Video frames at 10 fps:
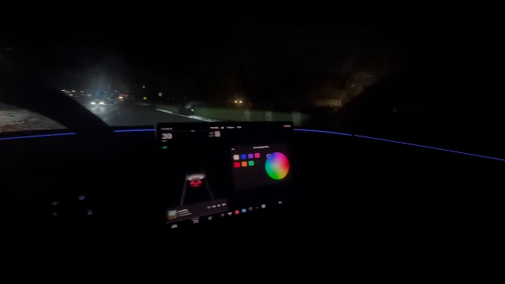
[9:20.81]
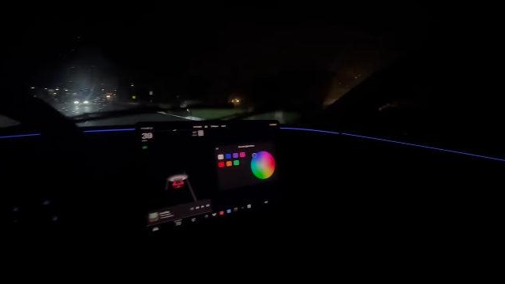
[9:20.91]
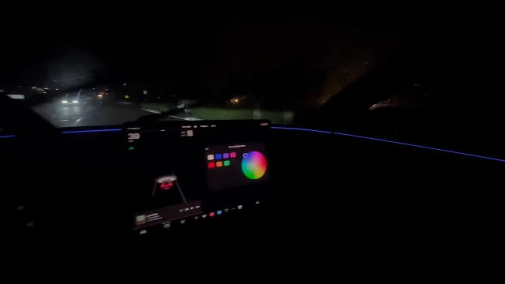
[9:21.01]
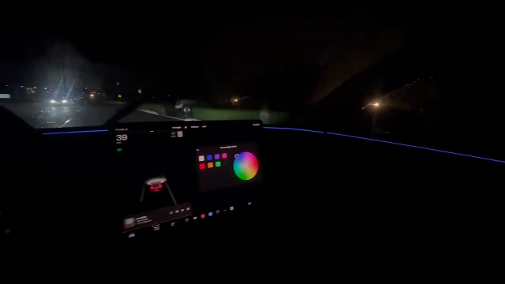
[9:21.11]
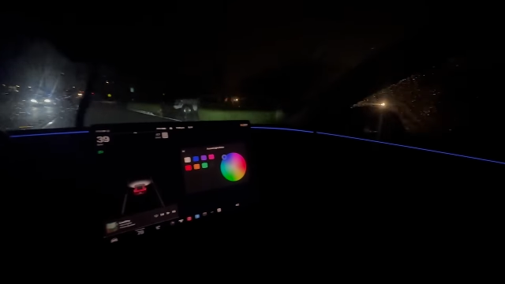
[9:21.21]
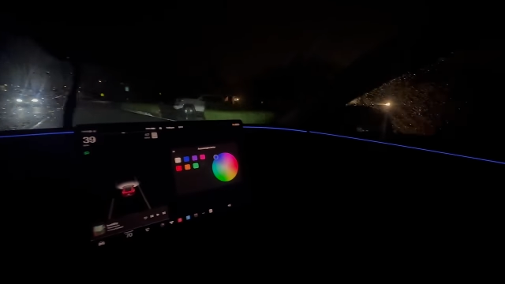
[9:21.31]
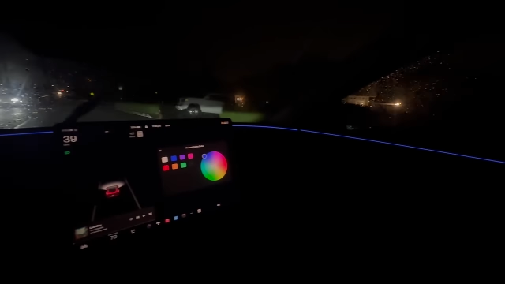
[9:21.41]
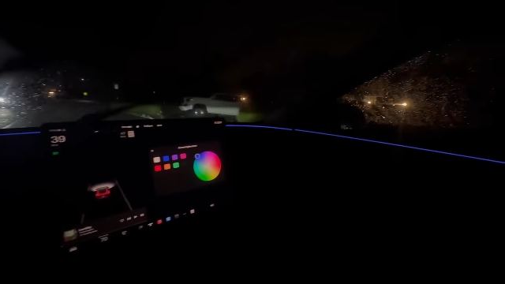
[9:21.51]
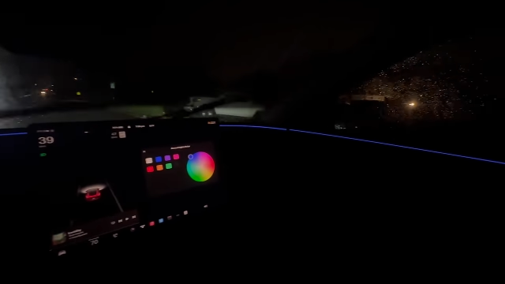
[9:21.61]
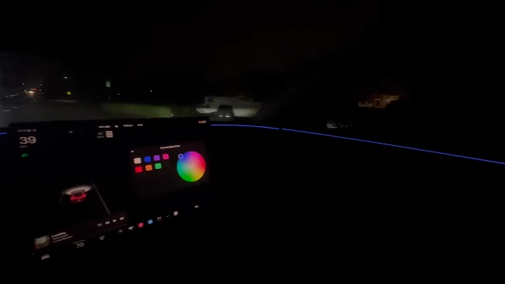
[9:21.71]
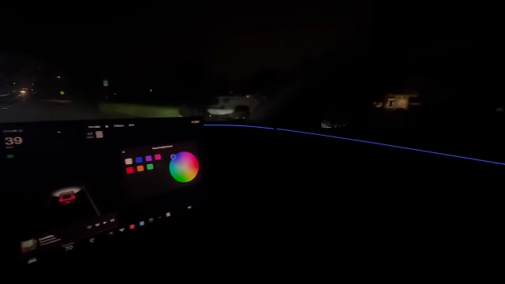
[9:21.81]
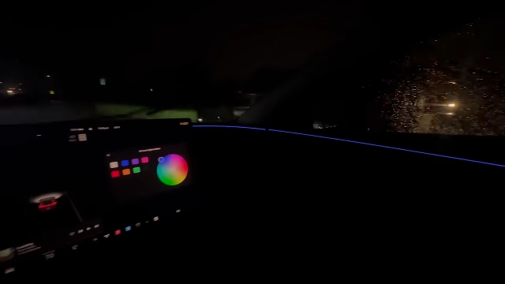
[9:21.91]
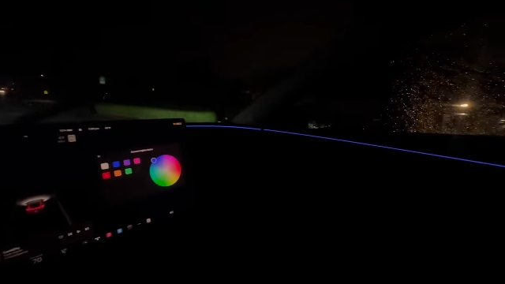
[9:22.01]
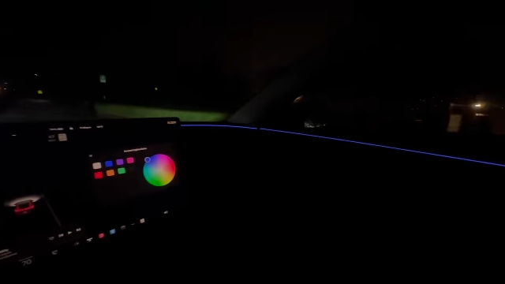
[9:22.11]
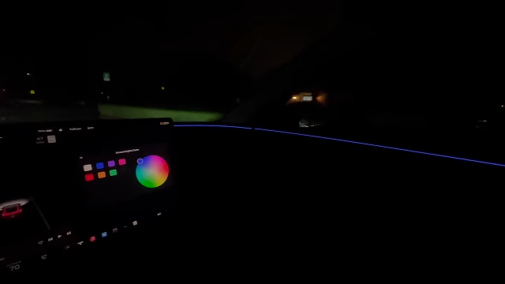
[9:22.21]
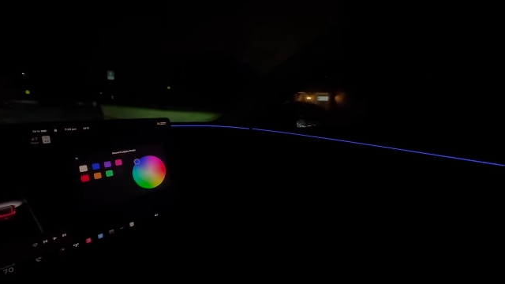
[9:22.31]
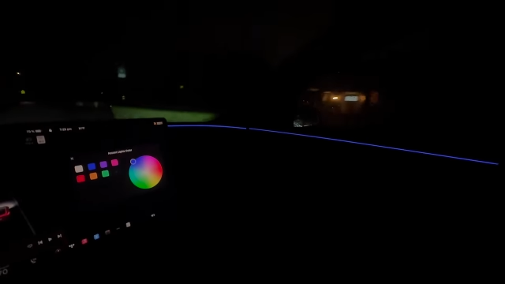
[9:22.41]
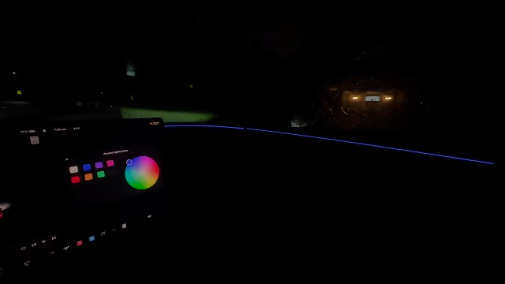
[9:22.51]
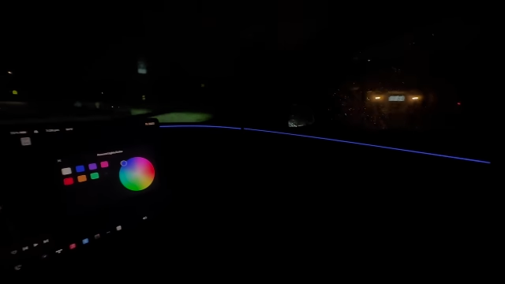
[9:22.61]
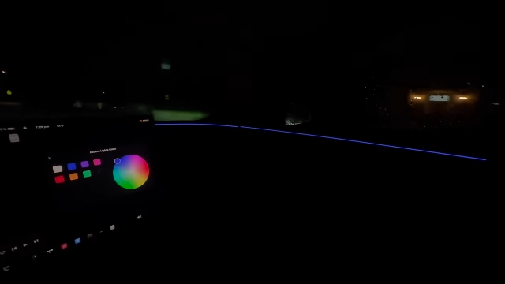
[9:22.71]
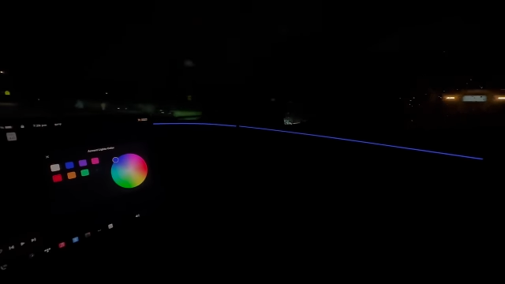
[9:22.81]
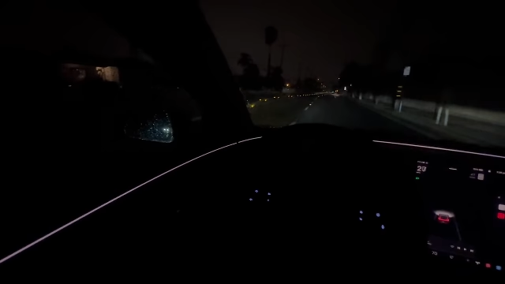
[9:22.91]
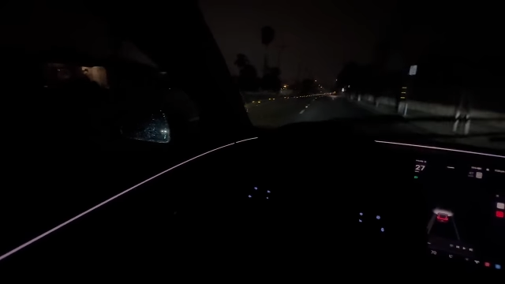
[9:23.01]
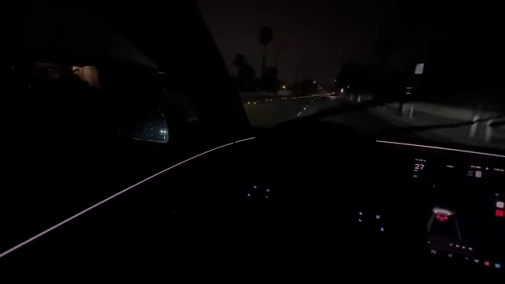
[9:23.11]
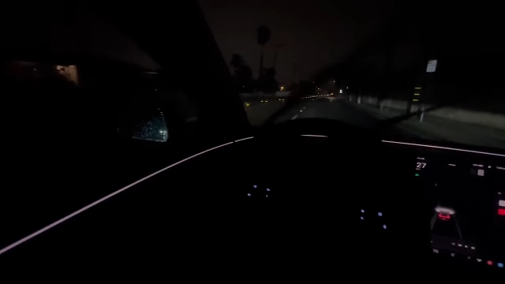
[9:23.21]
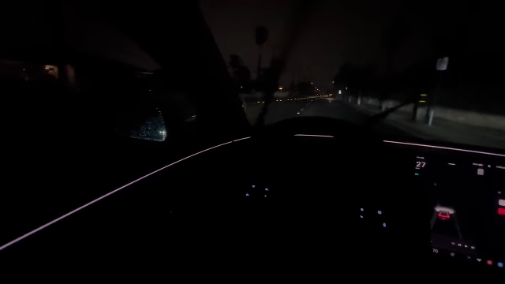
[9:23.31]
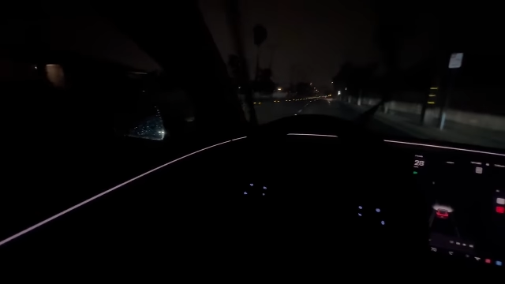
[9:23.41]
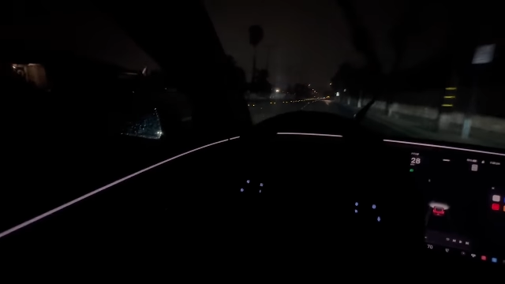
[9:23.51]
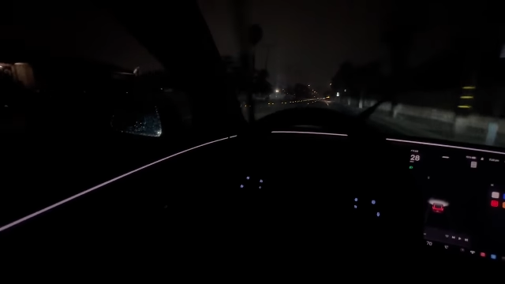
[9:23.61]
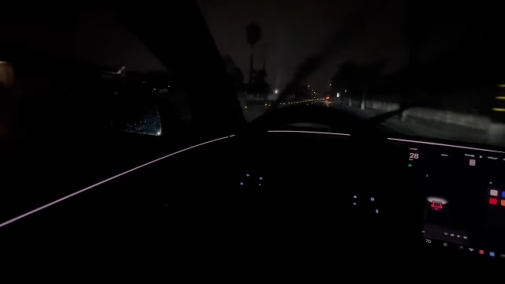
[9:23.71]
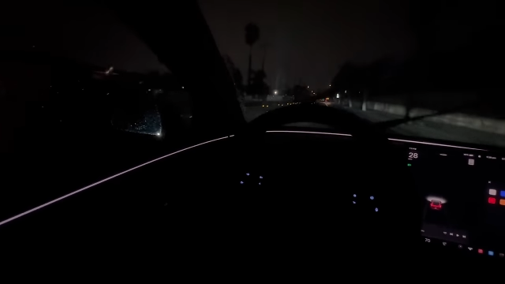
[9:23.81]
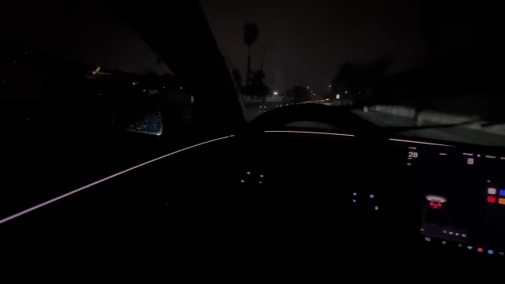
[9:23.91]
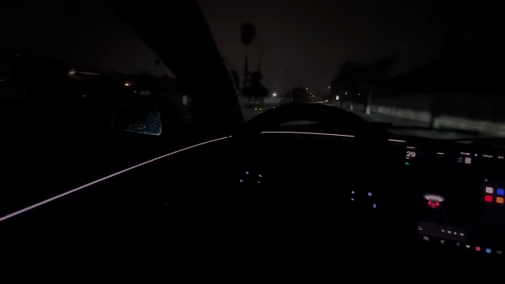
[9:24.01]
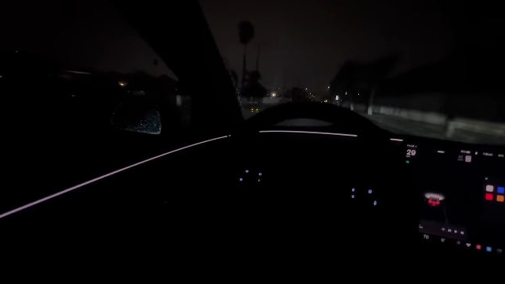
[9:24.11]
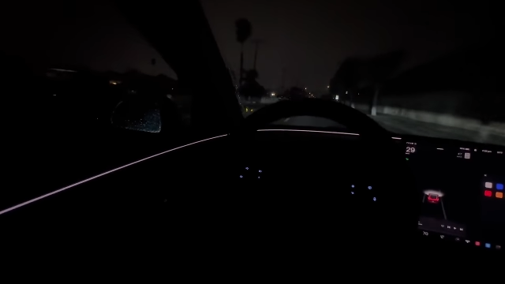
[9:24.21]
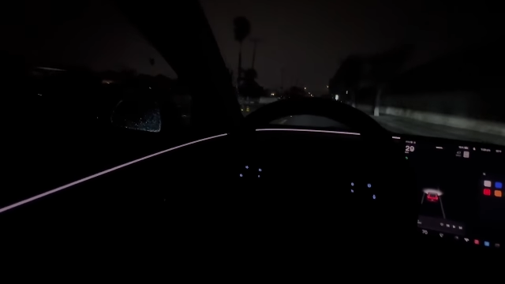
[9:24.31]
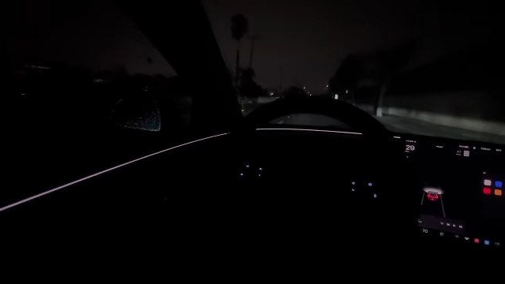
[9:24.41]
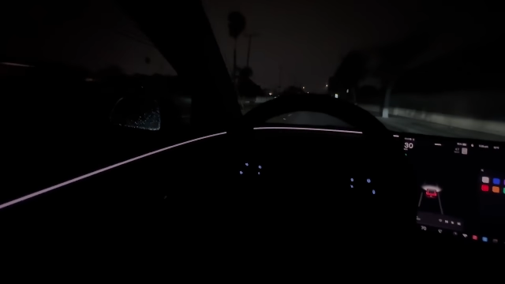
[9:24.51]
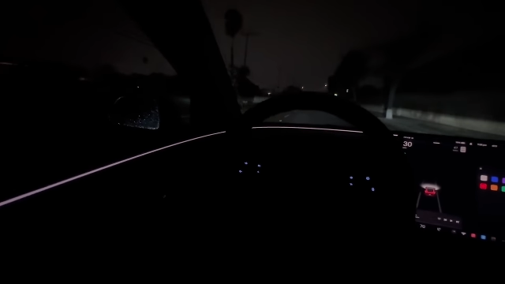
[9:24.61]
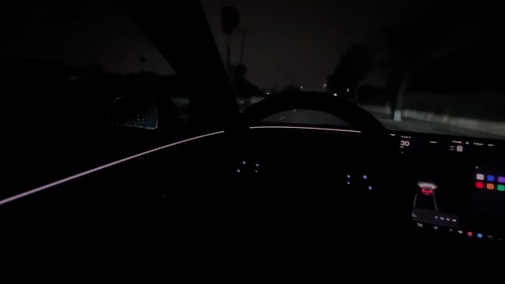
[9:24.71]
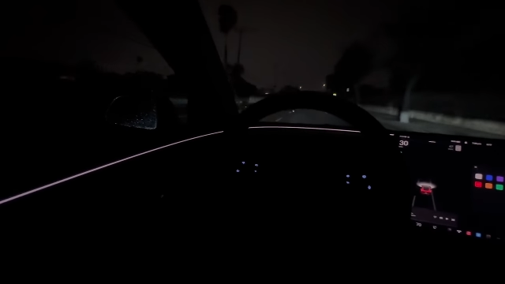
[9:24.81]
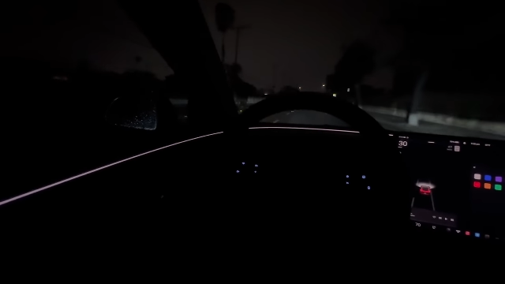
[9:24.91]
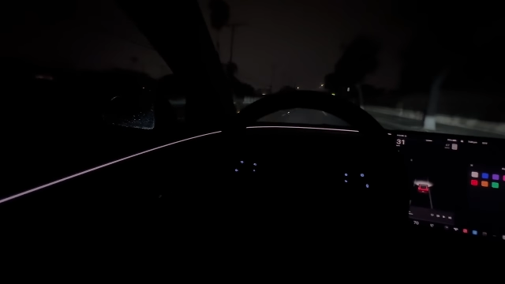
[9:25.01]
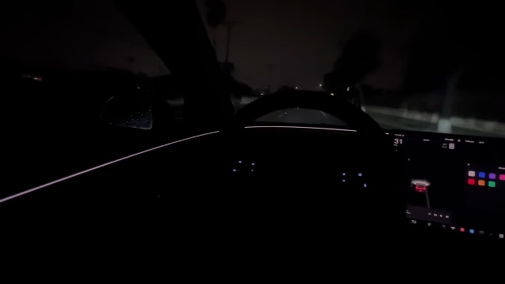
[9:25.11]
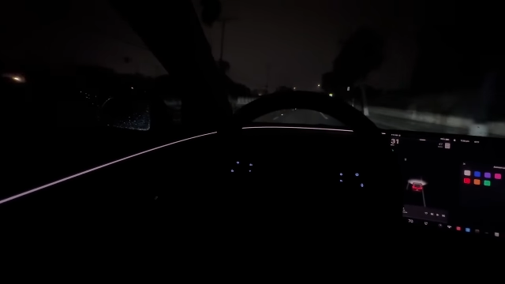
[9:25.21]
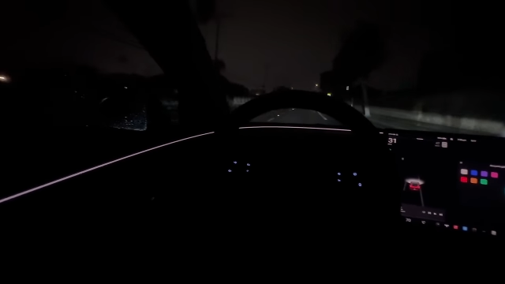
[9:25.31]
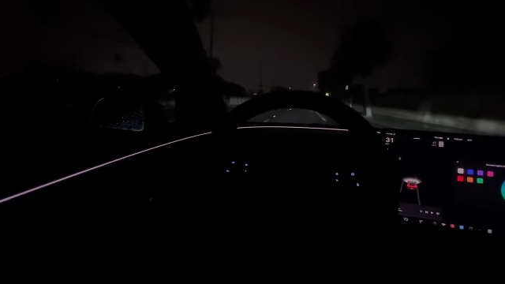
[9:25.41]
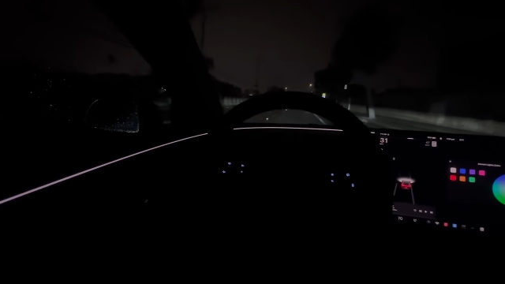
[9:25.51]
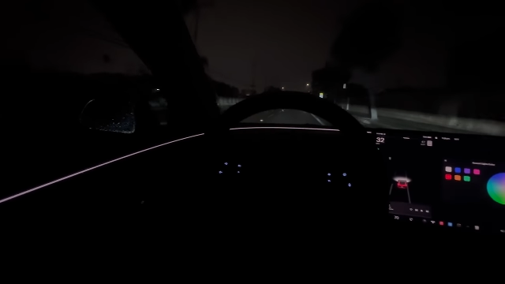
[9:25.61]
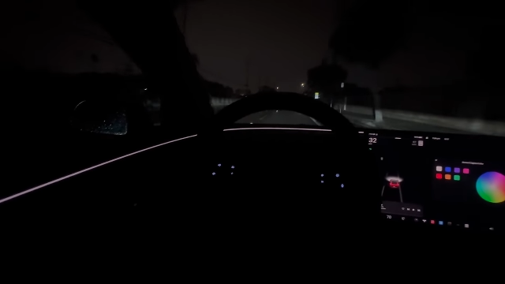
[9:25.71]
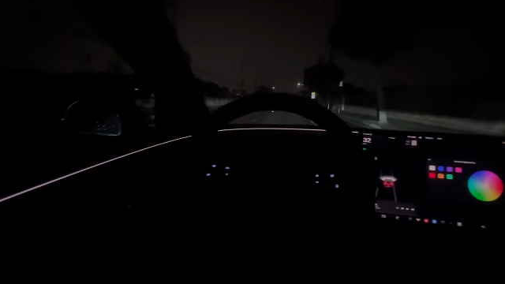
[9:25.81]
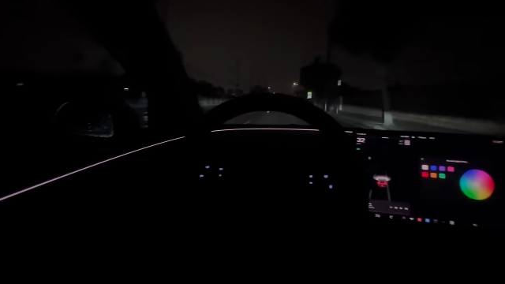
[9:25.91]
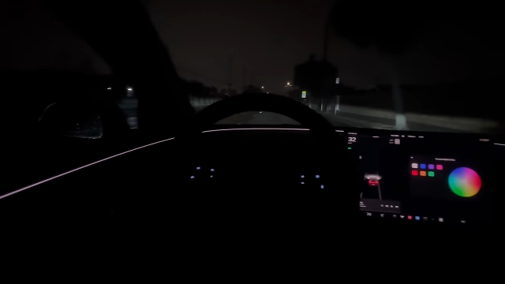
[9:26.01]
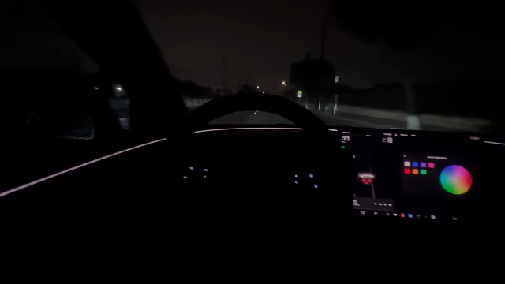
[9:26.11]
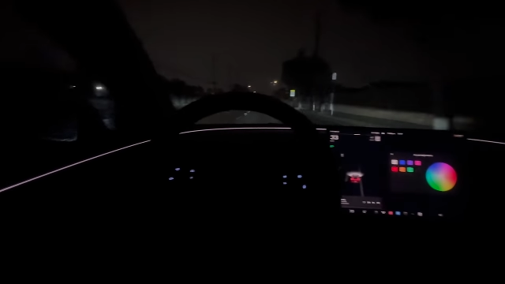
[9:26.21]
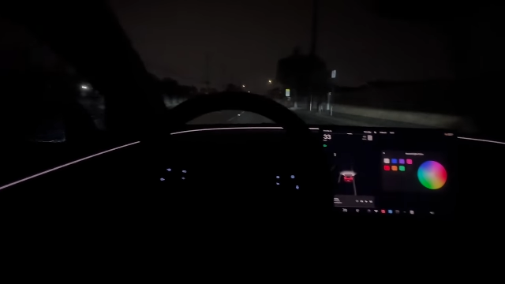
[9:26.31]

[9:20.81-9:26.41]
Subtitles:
[unreadable: no face in view]